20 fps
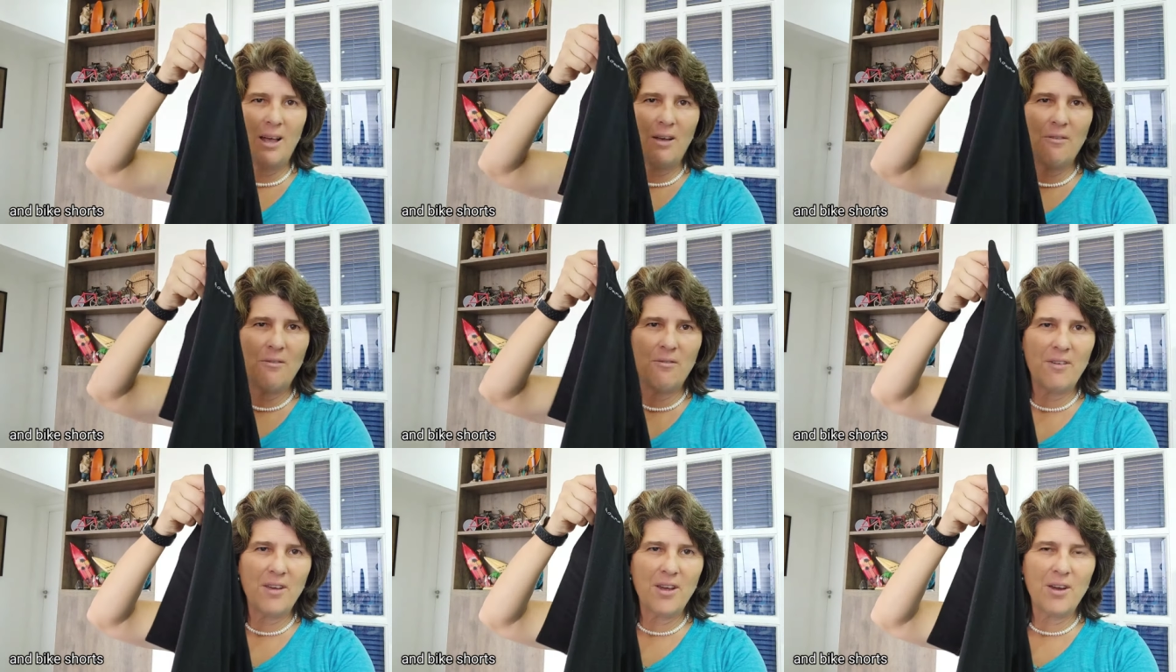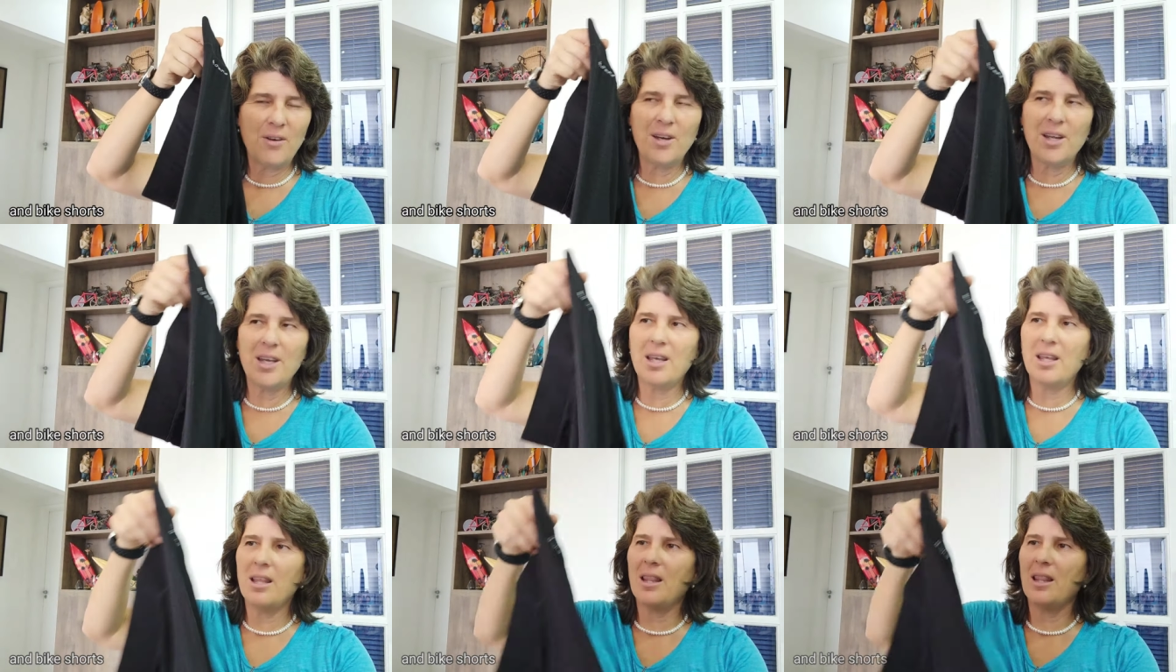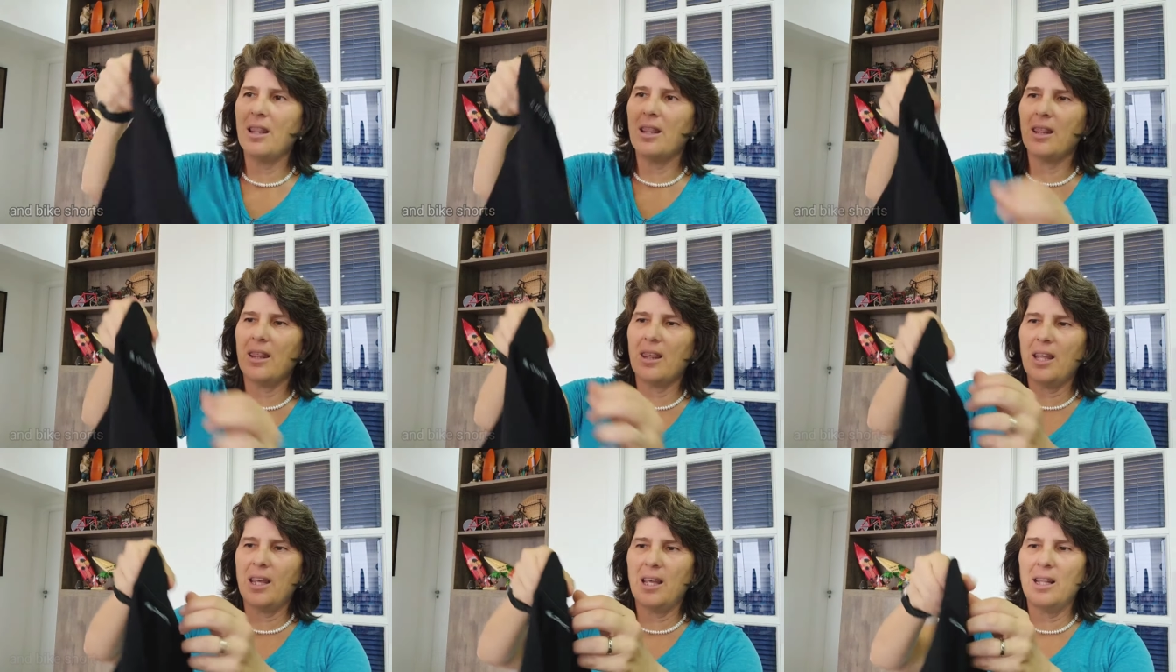a very
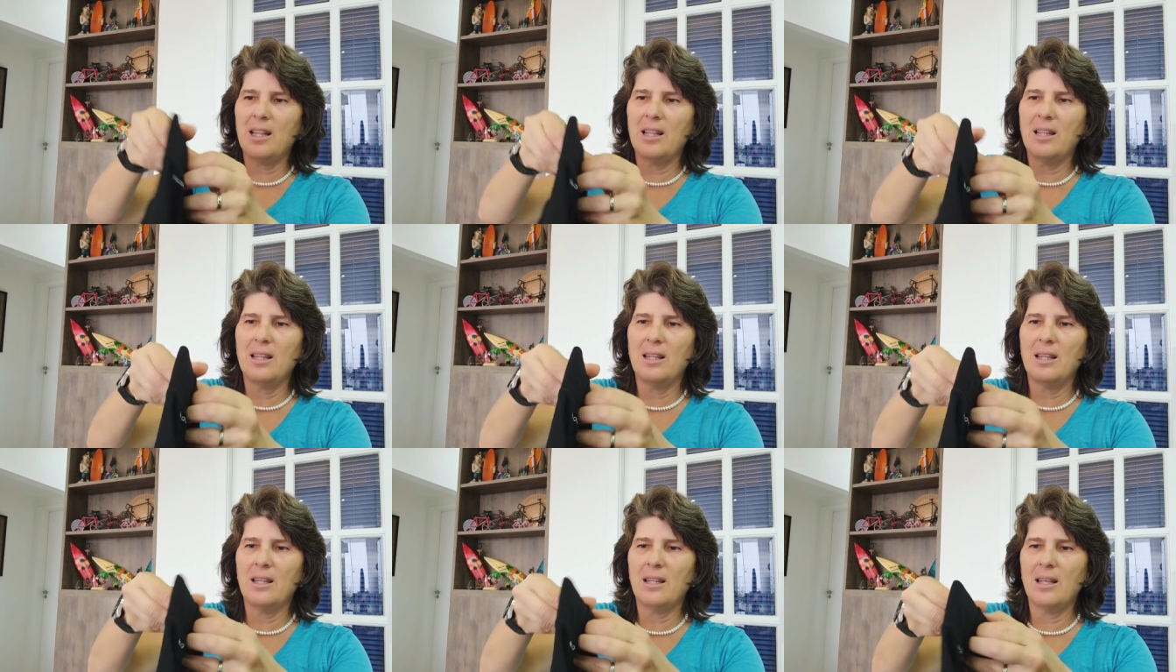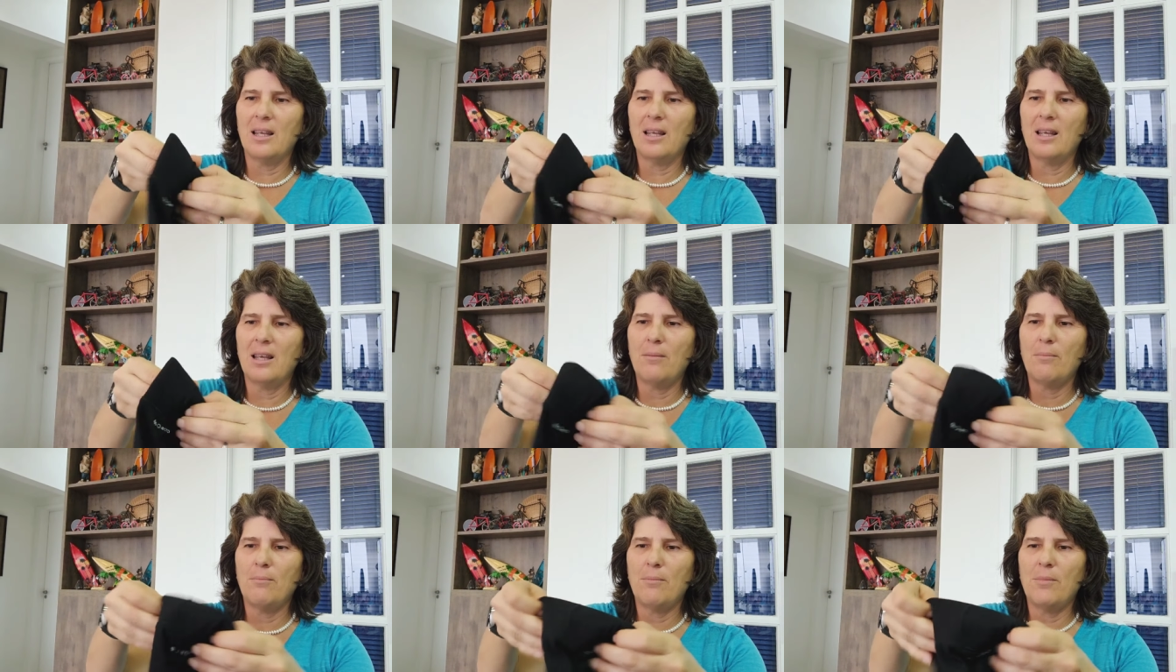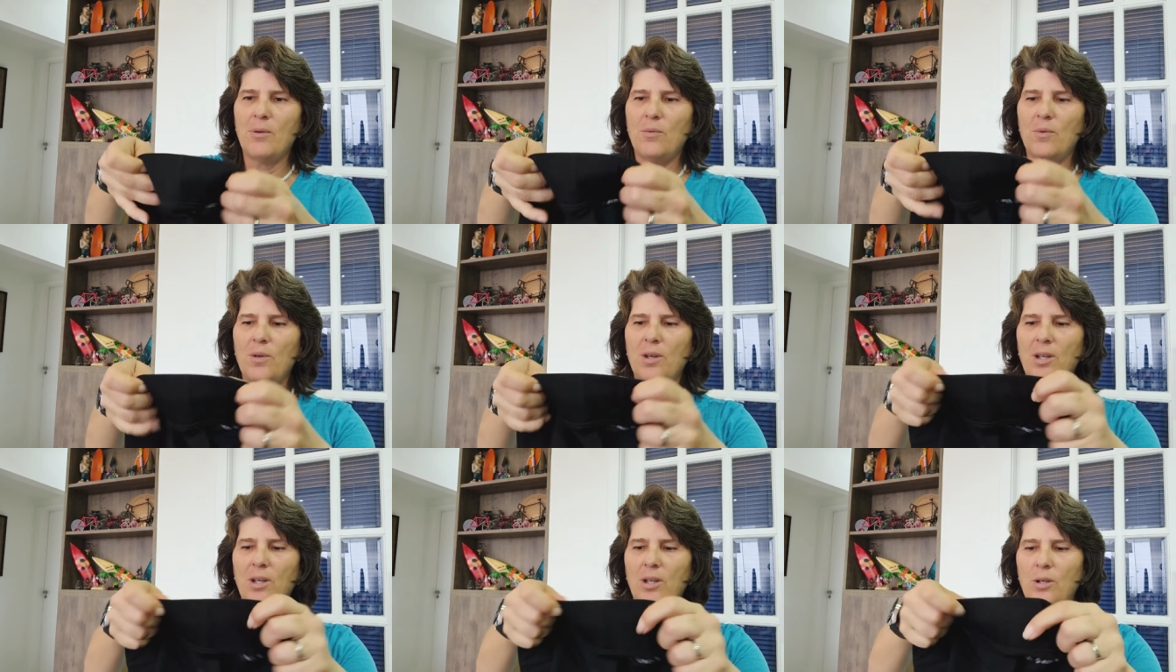thin
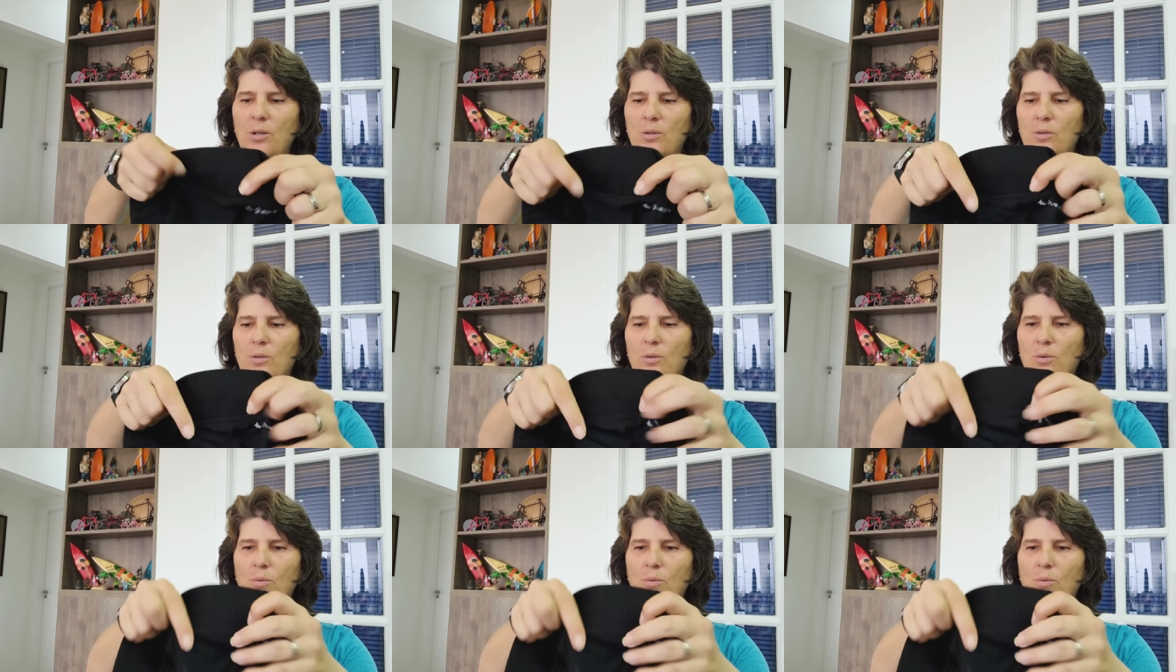merino